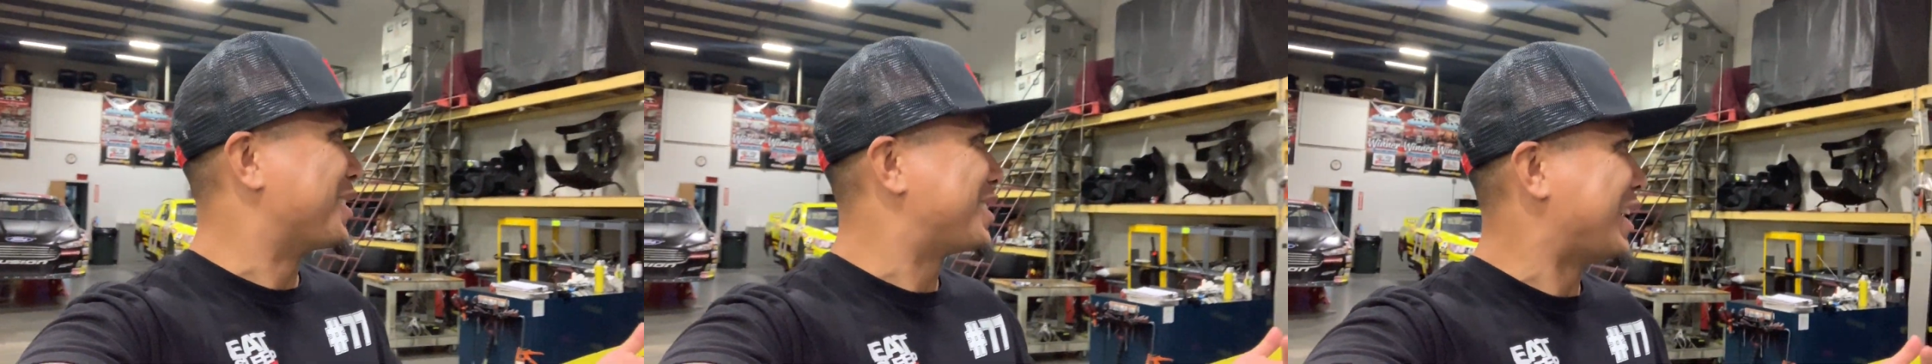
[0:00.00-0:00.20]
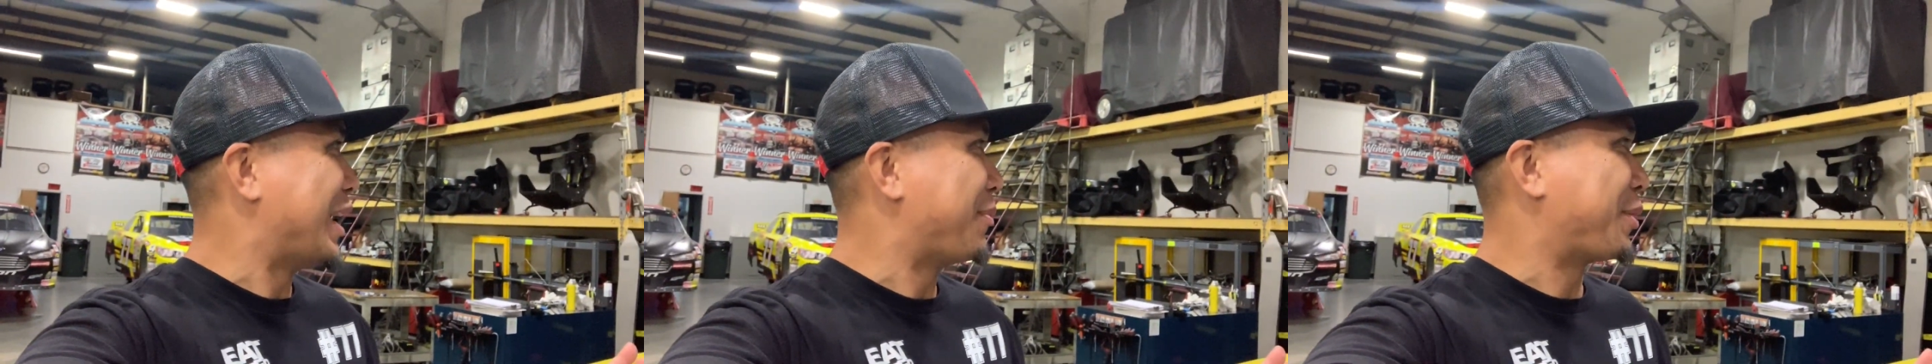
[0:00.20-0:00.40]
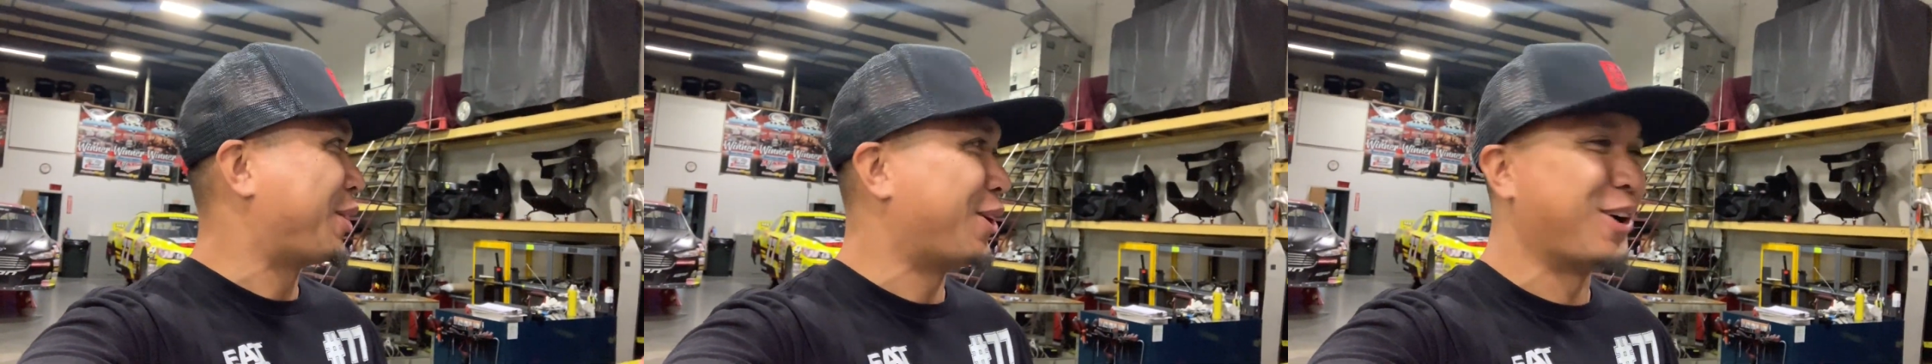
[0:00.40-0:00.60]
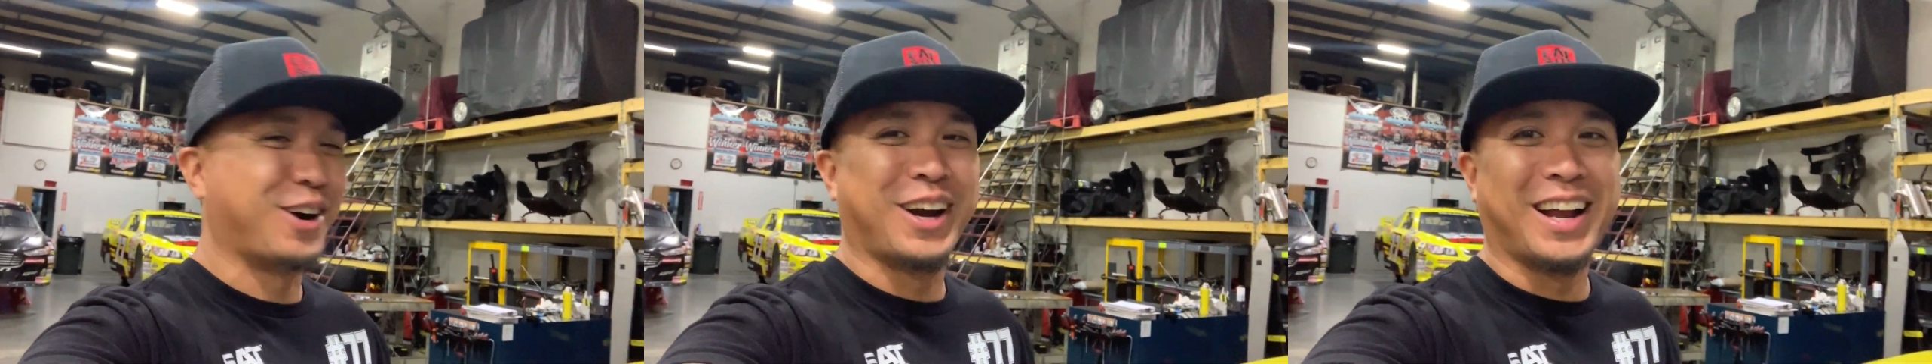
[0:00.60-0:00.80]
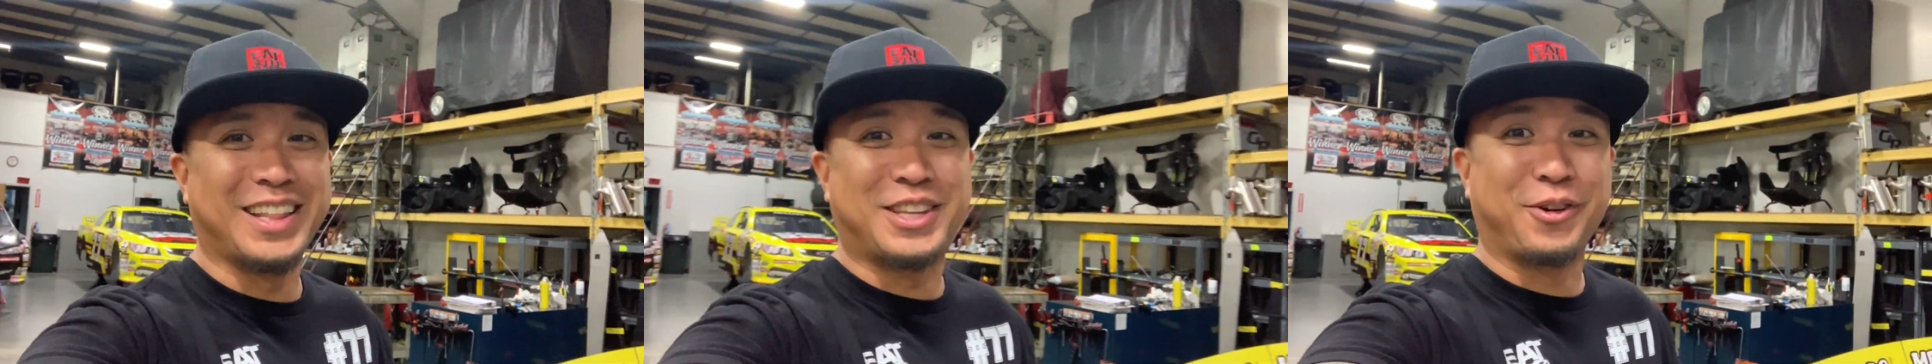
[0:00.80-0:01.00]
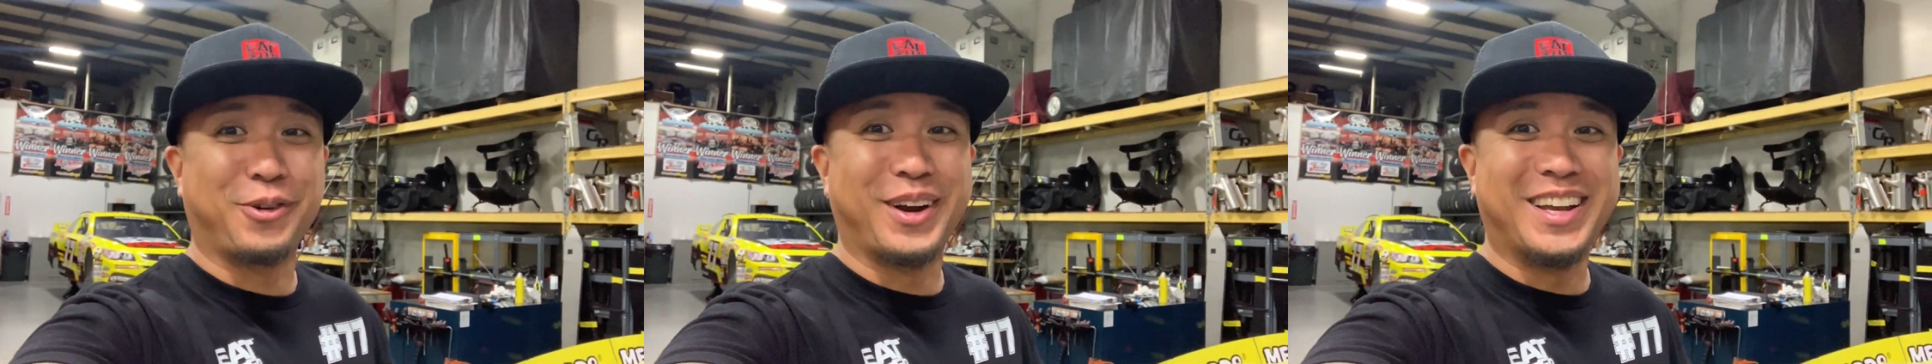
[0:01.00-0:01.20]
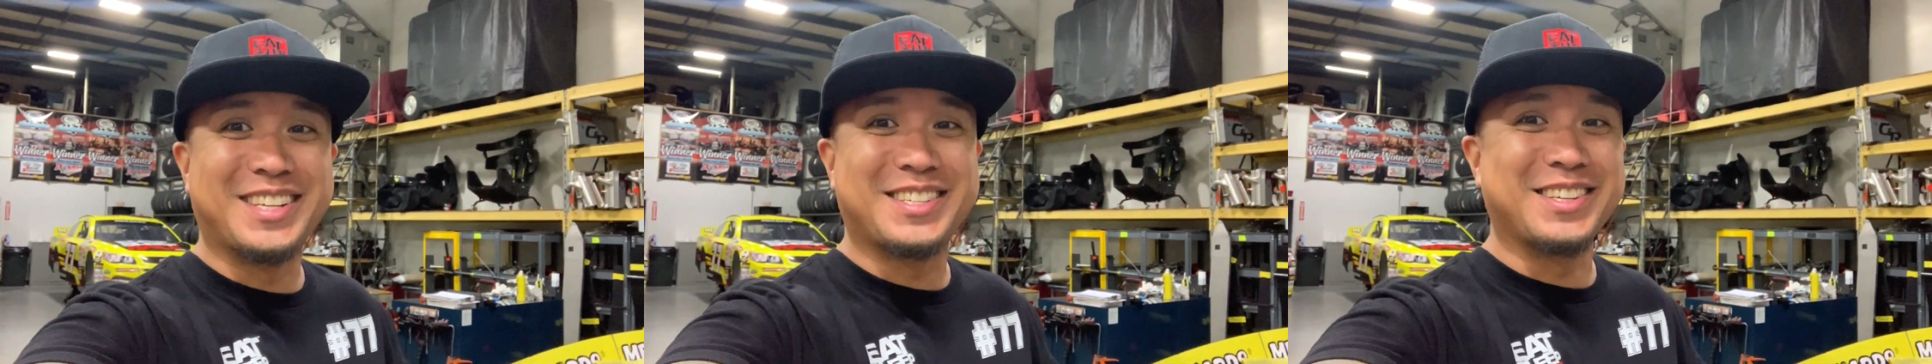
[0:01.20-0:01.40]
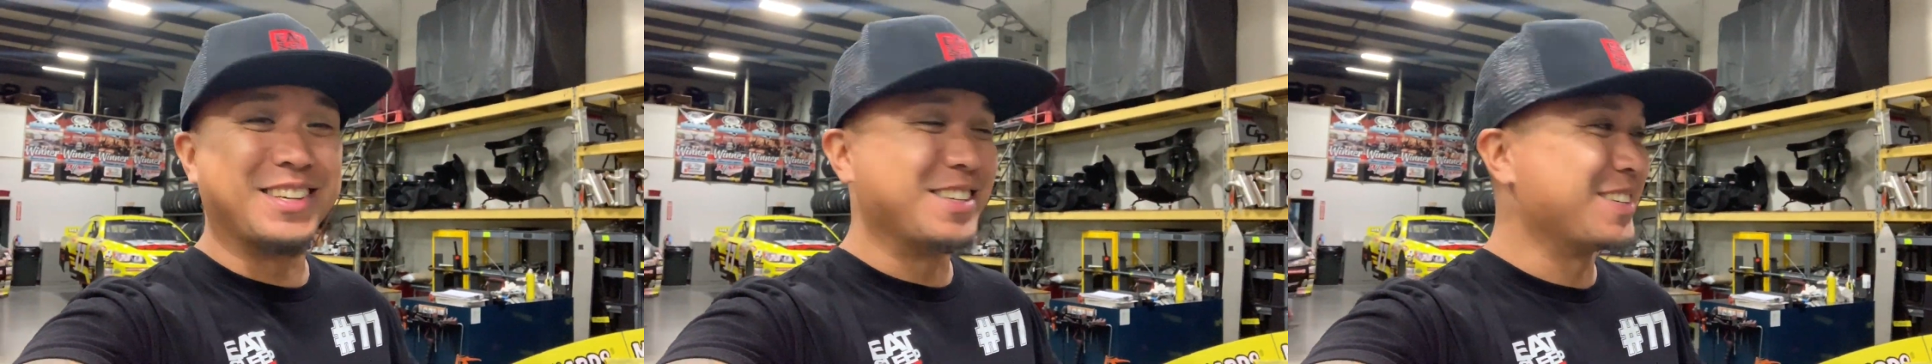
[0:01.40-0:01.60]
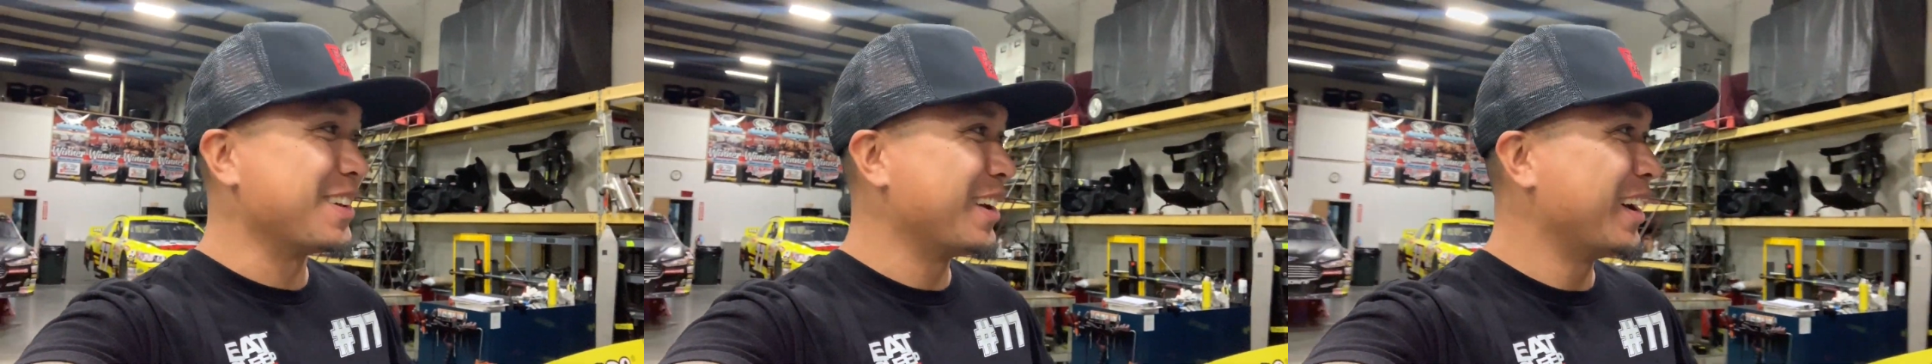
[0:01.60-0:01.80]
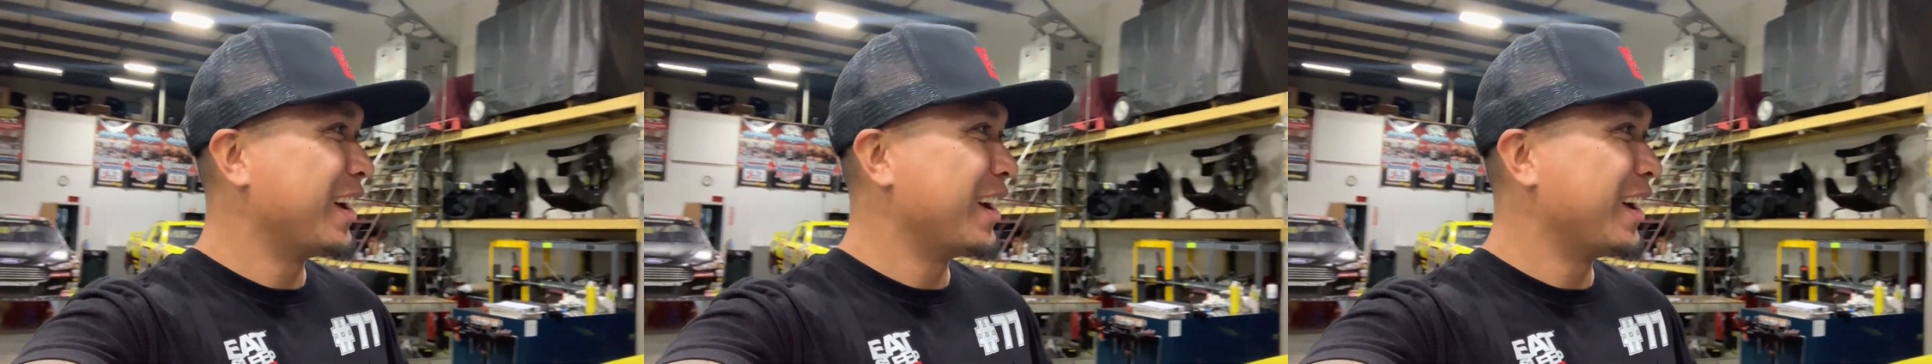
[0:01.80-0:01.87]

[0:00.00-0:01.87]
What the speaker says: same car at the races.